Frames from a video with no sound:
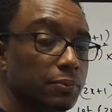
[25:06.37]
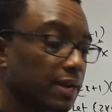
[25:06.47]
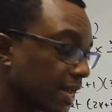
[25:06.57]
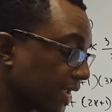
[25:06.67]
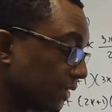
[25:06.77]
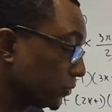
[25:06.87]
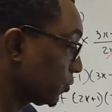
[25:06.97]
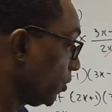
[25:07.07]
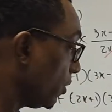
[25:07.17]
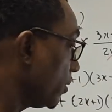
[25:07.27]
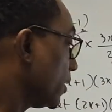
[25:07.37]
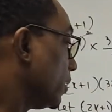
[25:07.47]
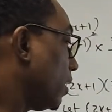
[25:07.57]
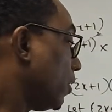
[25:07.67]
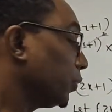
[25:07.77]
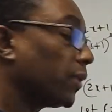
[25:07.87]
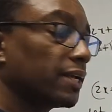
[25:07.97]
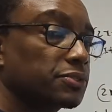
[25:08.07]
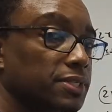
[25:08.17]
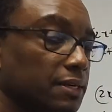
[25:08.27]
will lie. So how do
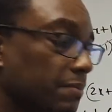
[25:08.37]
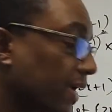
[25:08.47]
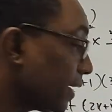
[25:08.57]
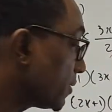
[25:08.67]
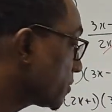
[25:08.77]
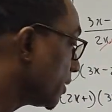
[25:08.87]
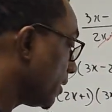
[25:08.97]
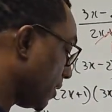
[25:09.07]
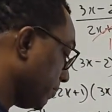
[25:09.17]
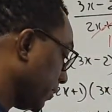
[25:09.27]
I state my answer? I'm